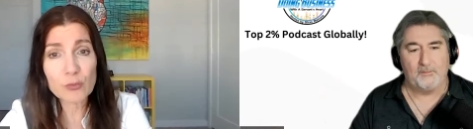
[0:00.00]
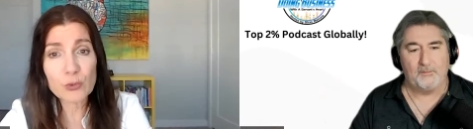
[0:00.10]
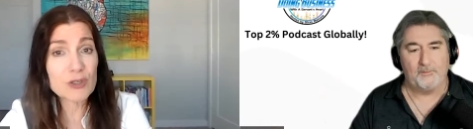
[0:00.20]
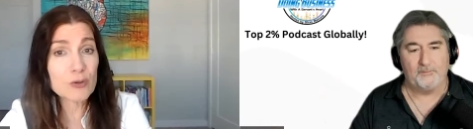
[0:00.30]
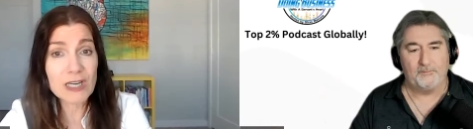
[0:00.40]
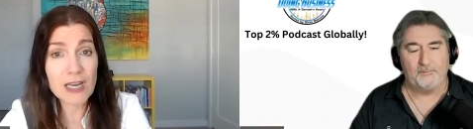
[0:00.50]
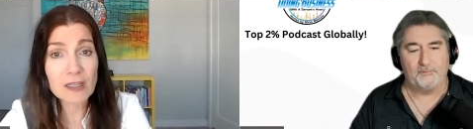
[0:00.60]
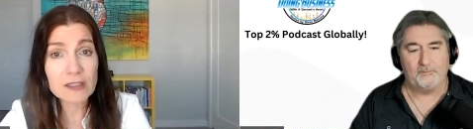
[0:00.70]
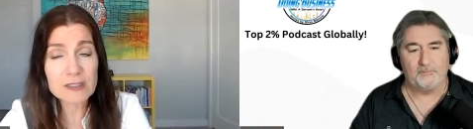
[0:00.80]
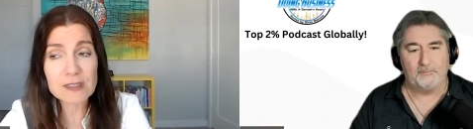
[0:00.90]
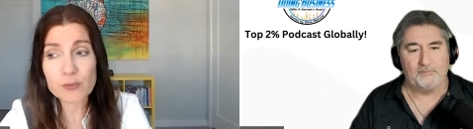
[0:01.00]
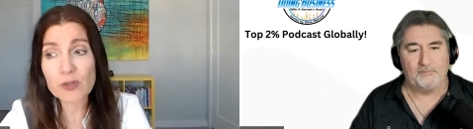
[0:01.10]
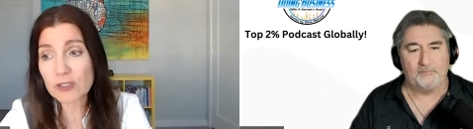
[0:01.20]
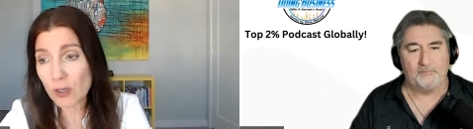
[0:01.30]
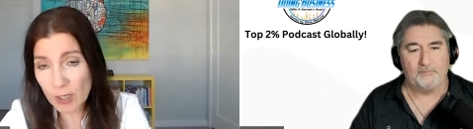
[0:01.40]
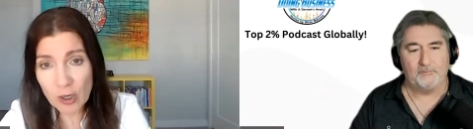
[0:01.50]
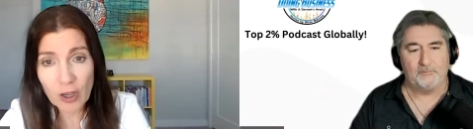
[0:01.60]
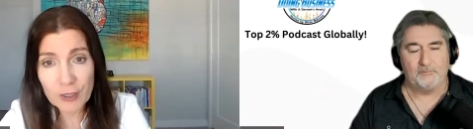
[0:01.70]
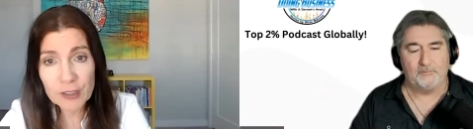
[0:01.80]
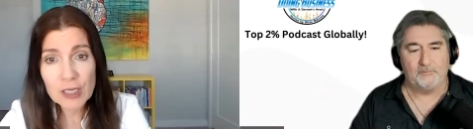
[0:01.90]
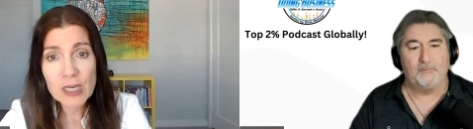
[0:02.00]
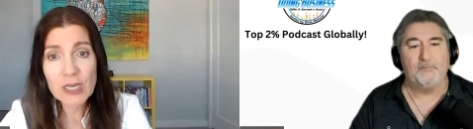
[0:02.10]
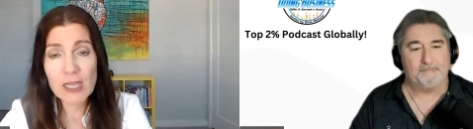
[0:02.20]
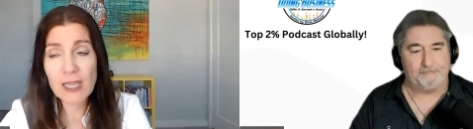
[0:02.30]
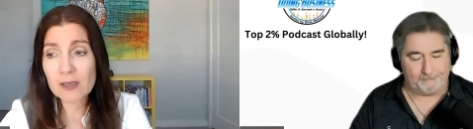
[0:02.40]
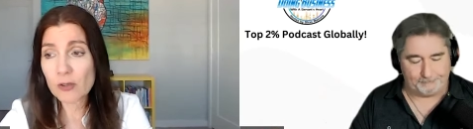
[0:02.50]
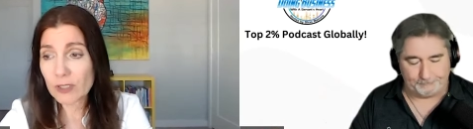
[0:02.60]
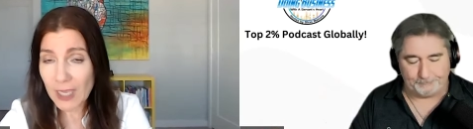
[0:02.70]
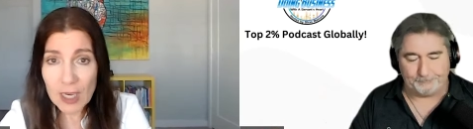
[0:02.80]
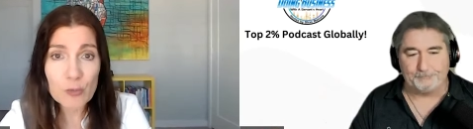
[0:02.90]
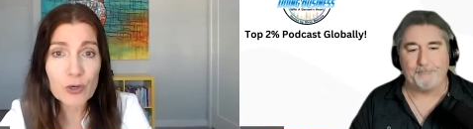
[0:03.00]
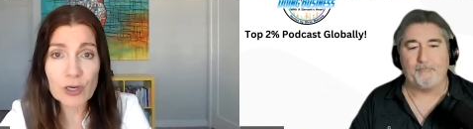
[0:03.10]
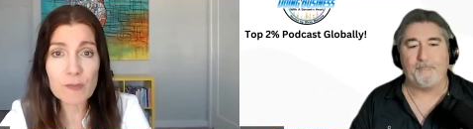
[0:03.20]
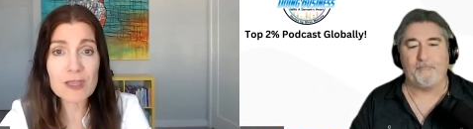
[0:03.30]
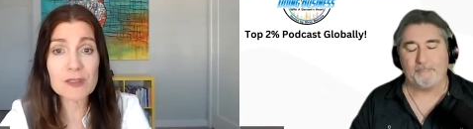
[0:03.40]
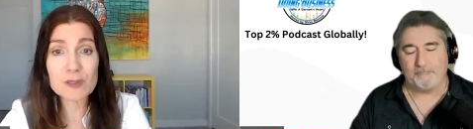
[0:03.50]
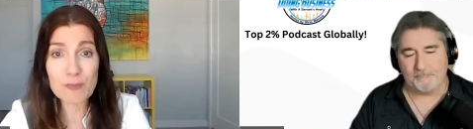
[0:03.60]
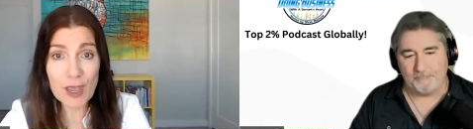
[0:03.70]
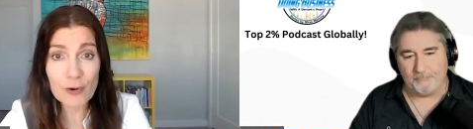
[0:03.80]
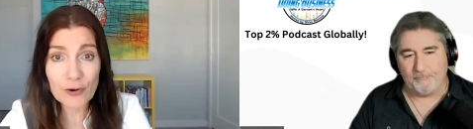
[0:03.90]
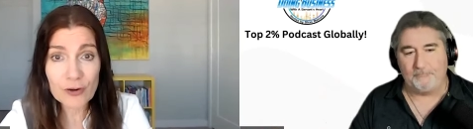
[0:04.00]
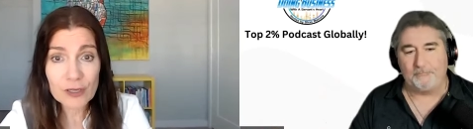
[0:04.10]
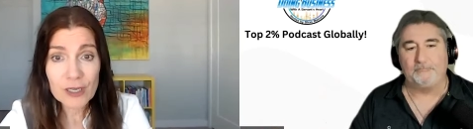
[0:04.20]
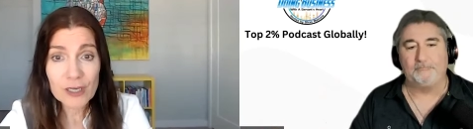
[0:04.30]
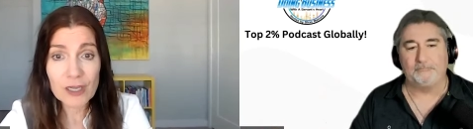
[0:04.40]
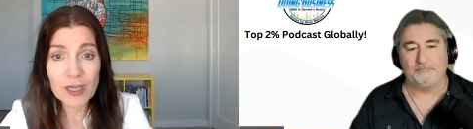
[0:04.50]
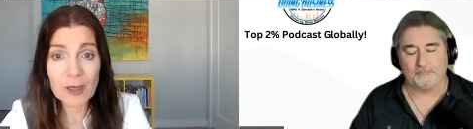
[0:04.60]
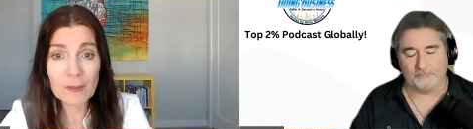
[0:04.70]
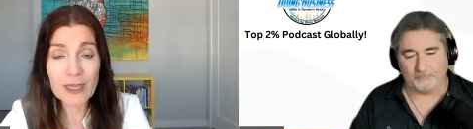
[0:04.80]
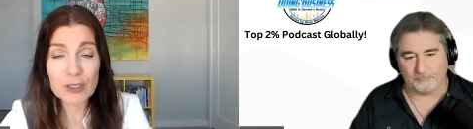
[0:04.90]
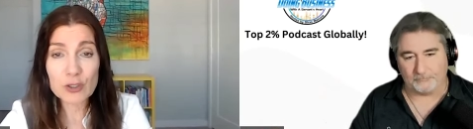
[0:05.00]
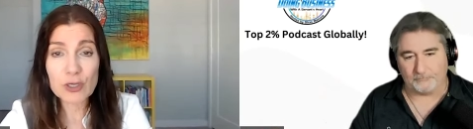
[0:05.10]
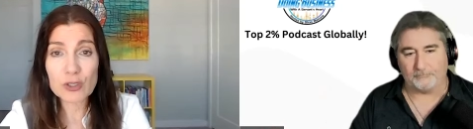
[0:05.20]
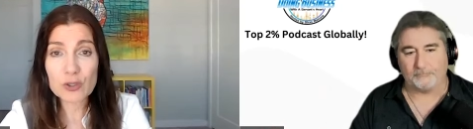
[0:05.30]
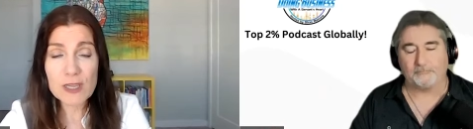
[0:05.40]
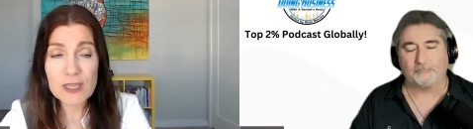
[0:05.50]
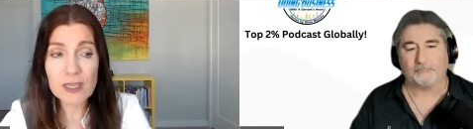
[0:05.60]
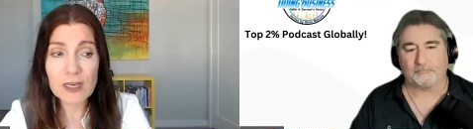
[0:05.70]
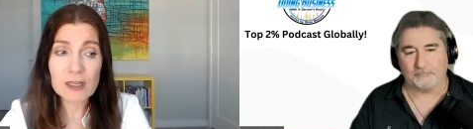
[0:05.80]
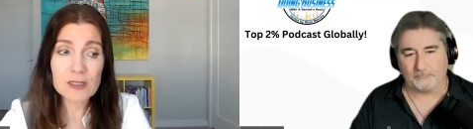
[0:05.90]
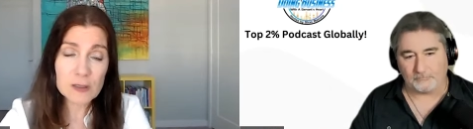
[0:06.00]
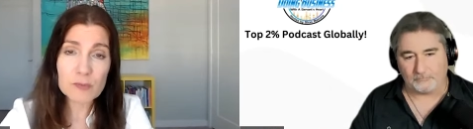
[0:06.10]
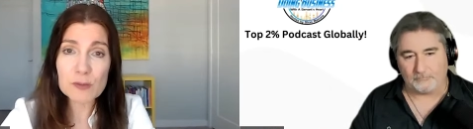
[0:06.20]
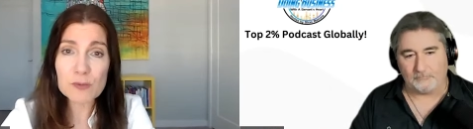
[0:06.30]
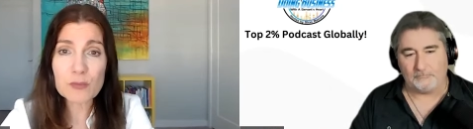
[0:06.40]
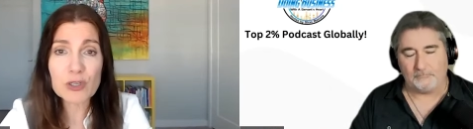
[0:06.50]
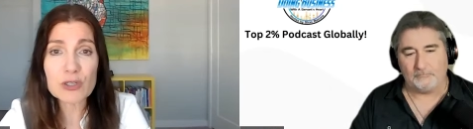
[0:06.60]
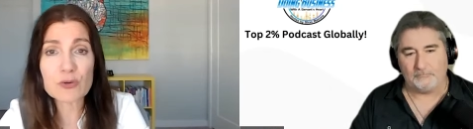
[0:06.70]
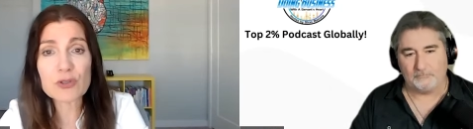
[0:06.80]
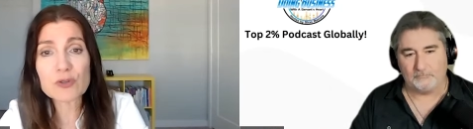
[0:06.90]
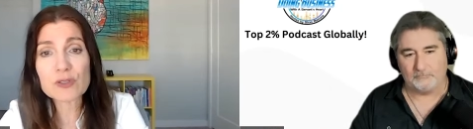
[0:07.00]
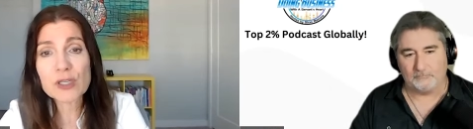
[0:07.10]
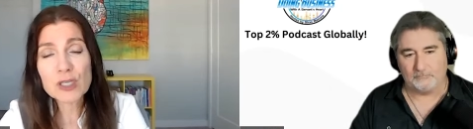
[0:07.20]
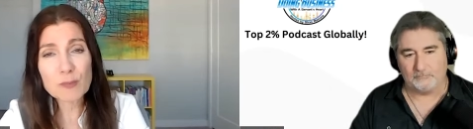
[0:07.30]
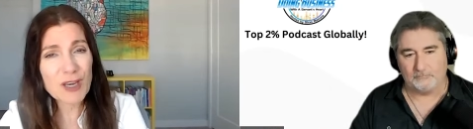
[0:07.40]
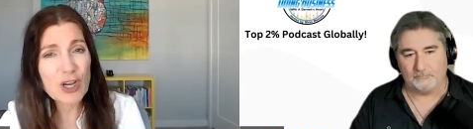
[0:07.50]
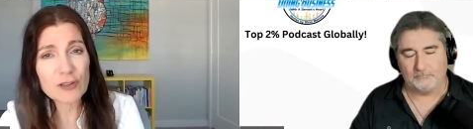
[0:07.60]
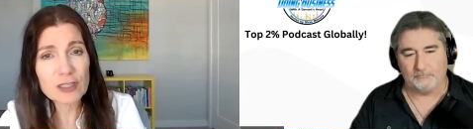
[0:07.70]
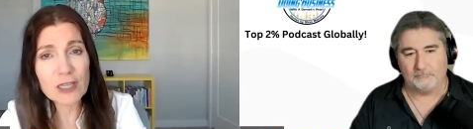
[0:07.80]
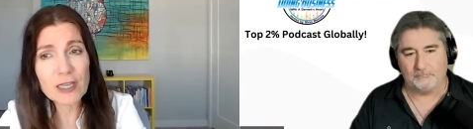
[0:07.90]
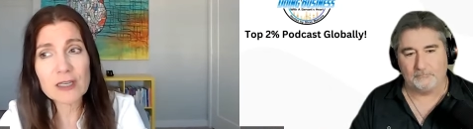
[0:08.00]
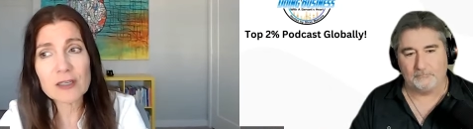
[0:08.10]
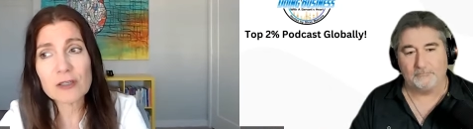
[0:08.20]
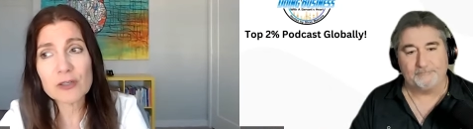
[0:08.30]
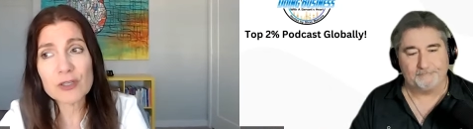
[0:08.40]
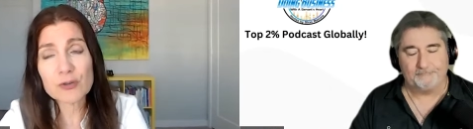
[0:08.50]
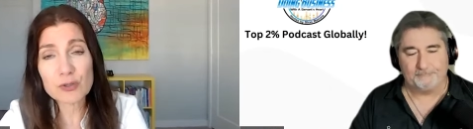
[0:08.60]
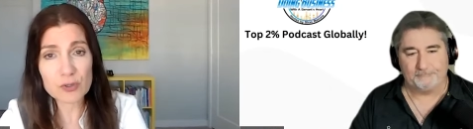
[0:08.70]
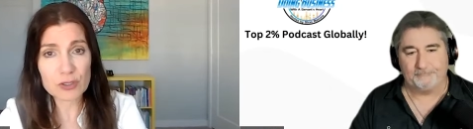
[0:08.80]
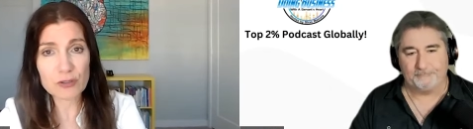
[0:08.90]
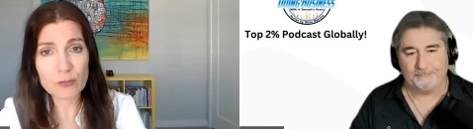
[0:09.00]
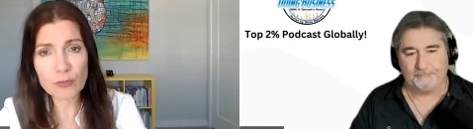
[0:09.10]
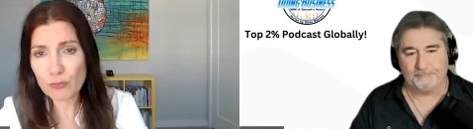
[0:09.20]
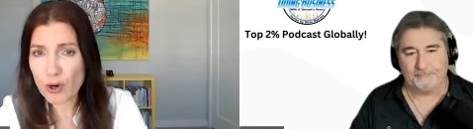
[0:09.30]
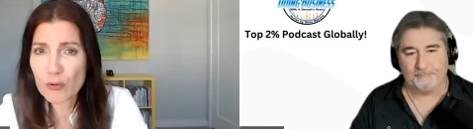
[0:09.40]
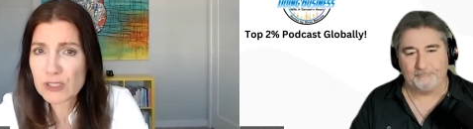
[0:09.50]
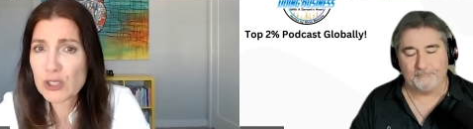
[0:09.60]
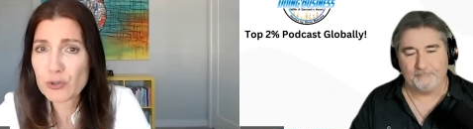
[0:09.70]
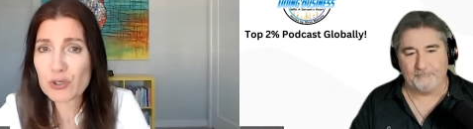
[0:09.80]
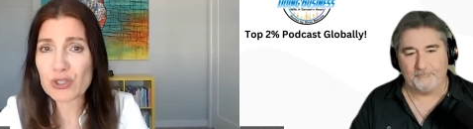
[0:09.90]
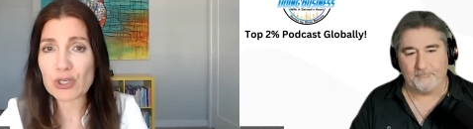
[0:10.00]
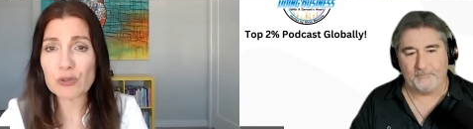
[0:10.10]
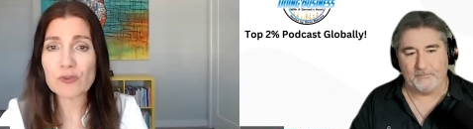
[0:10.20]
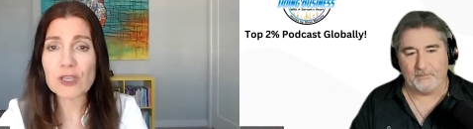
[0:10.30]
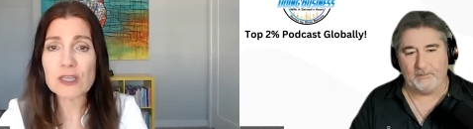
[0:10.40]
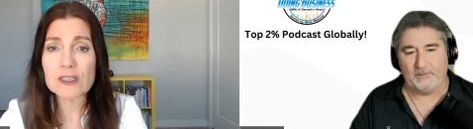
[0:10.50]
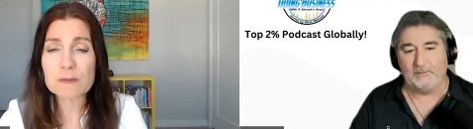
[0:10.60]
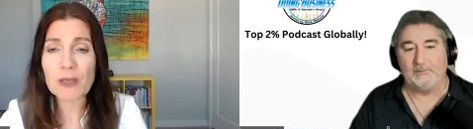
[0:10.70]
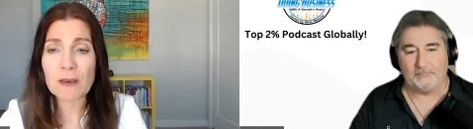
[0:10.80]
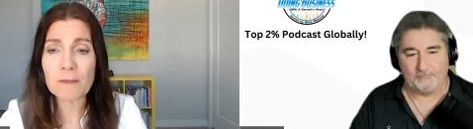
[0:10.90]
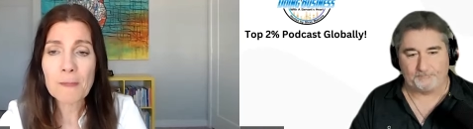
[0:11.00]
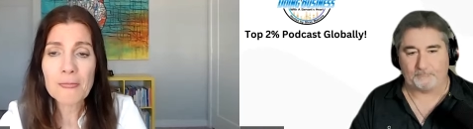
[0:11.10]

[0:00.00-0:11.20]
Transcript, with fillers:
Speaker 1: What we do an analysis, what's going on, and okay, we're going to make this better, um, and and tweak it. And then sometimes we will introduce, depending on the client, we're always introducing new things, but